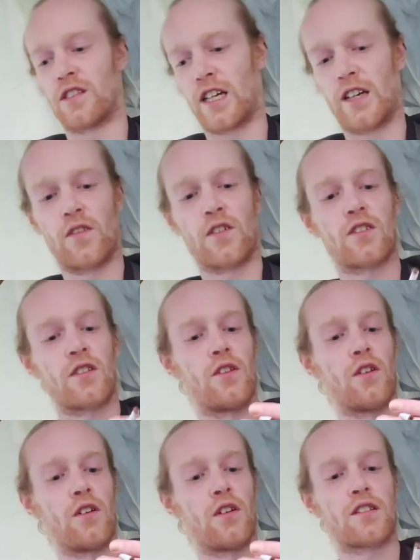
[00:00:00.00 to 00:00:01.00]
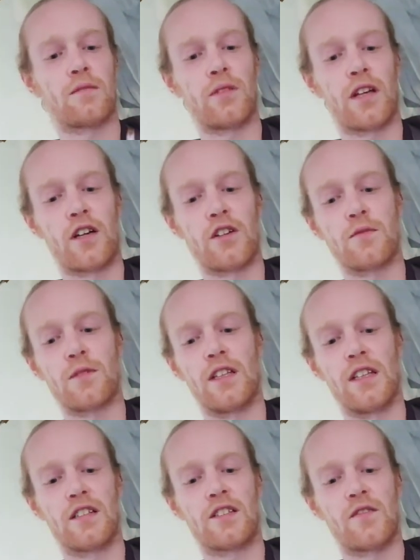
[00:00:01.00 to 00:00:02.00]
to give us nor supplied us with a
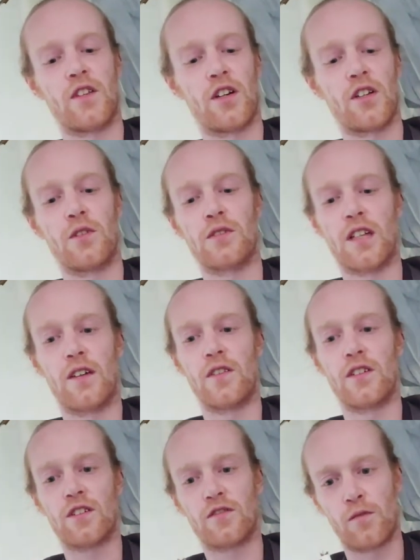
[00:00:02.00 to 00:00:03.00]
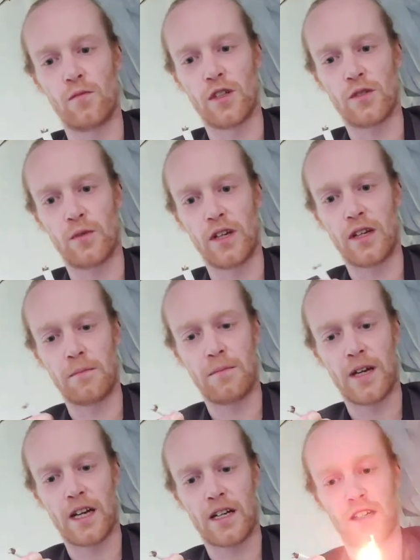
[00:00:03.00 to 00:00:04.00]
list of the unused evidence from which we can
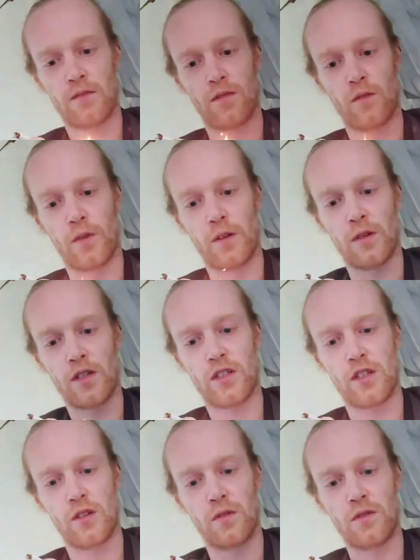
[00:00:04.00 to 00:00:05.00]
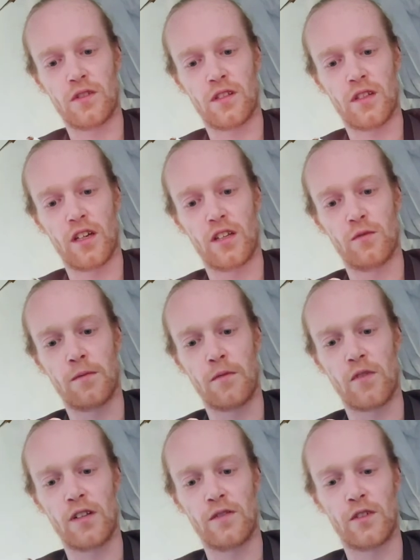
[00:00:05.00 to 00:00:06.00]
pick what we wish to use uh, that would be
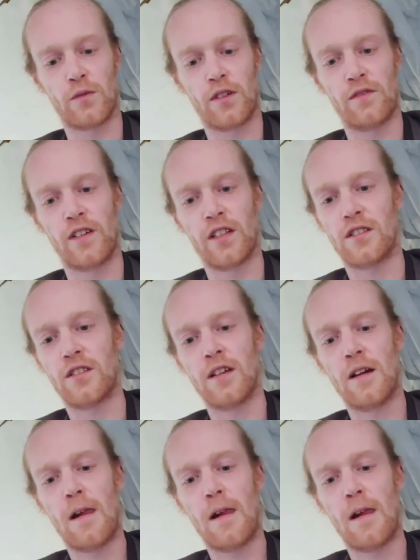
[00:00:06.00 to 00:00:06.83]
relevant to our defence.